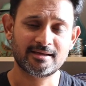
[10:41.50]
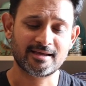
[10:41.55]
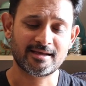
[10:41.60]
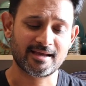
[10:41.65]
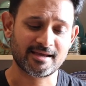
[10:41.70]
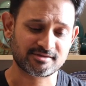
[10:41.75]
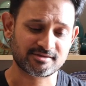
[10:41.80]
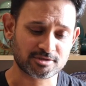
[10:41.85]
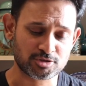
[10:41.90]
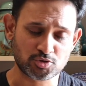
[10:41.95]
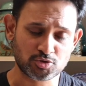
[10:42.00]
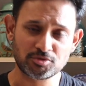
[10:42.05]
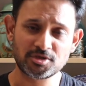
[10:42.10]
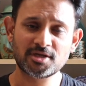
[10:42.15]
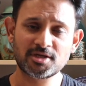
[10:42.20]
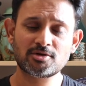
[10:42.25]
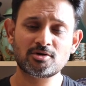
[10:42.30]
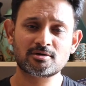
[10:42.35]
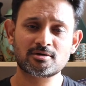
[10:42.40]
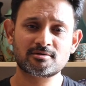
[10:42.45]
As a
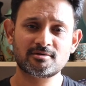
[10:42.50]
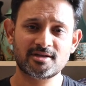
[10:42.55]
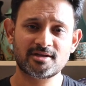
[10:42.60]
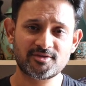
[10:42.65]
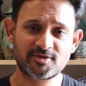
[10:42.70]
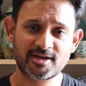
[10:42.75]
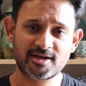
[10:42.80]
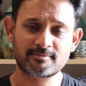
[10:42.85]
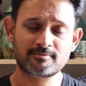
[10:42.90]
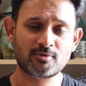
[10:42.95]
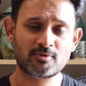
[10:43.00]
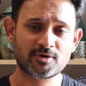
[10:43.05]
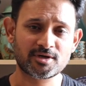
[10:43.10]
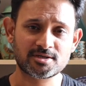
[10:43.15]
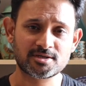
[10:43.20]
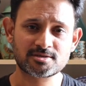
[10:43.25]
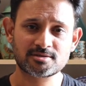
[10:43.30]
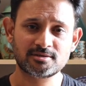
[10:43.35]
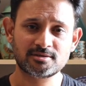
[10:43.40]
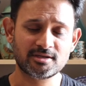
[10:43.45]
junior doctor at that
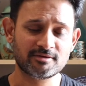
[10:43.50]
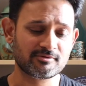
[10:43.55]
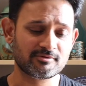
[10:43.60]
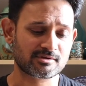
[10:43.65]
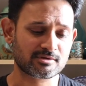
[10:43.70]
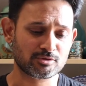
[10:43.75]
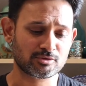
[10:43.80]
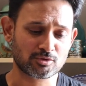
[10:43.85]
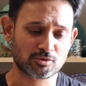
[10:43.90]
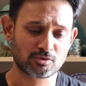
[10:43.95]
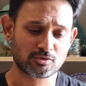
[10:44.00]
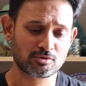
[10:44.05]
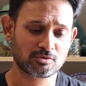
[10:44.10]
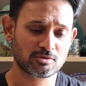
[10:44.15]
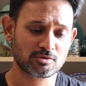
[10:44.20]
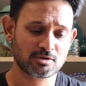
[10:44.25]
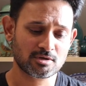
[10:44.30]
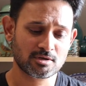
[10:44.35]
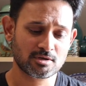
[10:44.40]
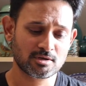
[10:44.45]
point, there was
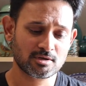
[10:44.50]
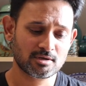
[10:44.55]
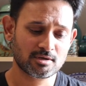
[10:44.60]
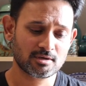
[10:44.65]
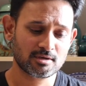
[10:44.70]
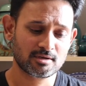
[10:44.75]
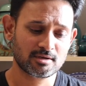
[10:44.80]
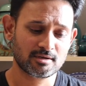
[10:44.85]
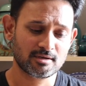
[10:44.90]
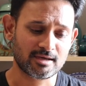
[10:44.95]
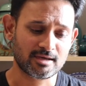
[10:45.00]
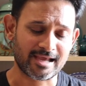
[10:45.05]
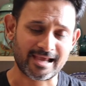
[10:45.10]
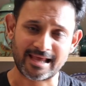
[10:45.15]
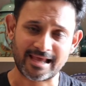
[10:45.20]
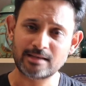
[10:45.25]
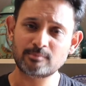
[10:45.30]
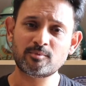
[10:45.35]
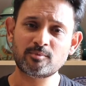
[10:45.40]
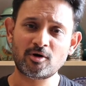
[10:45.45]
no
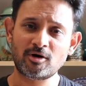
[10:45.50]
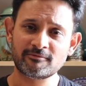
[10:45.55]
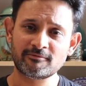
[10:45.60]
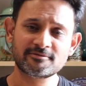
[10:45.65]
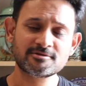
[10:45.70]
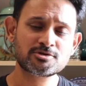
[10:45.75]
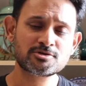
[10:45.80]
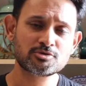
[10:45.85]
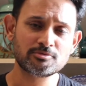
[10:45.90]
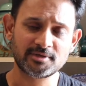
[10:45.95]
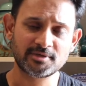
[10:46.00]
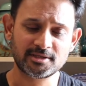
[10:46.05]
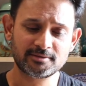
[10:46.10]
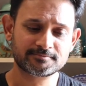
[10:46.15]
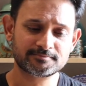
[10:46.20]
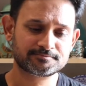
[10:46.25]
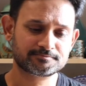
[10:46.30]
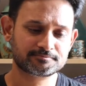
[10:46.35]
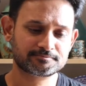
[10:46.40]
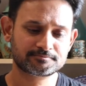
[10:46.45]
help offered to me.
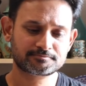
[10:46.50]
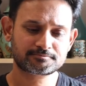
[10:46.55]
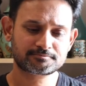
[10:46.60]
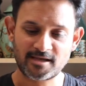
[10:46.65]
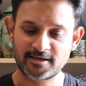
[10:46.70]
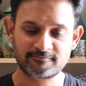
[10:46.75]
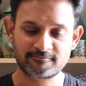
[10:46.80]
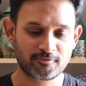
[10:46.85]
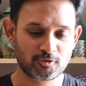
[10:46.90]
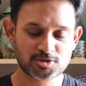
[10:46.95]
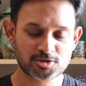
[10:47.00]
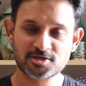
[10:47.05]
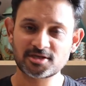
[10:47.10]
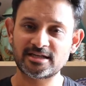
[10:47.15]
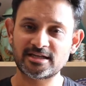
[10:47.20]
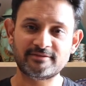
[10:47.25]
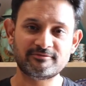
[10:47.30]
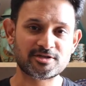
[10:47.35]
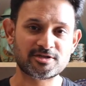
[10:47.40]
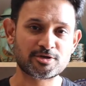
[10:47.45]

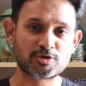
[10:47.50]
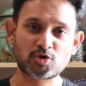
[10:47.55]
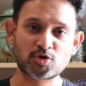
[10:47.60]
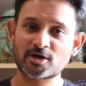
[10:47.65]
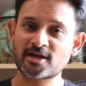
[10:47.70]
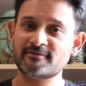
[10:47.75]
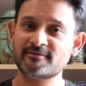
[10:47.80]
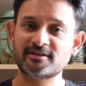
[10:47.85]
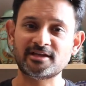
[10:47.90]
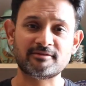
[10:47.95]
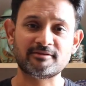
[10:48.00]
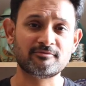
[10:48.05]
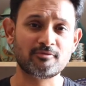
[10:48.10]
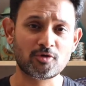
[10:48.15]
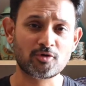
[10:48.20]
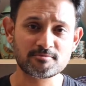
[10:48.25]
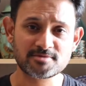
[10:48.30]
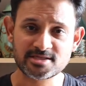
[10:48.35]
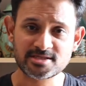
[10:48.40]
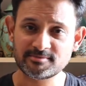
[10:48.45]
Unfortunately, we did not have any
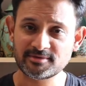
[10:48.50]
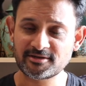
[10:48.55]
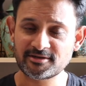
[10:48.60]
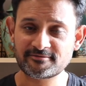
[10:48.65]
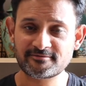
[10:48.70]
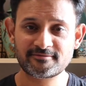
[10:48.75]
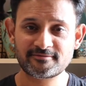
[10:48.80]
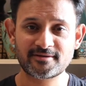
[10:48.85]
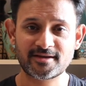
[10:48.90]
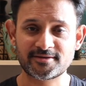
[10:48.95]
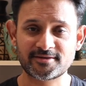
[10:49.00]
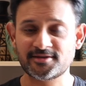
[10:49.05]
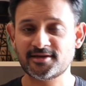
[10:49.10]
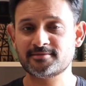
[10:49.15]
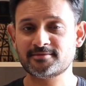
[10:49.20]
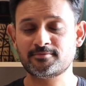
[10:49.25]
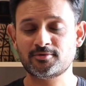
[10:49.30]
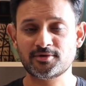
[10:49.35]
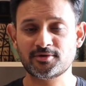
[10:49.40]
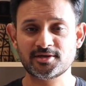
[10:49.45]
warm debrief at
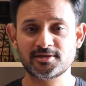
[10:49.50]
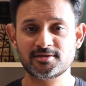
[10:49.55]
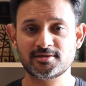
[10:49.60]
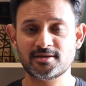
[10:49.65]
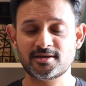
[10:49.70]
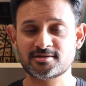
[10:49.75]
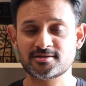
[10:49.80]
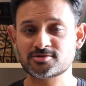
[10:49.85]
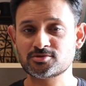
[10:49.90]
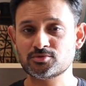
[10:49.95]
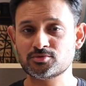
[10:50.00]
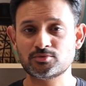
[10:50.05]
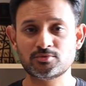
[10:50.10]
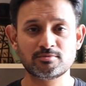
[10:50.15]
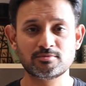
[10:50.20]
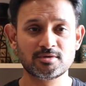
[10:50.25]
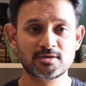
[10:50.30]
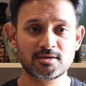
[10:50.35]
that point as to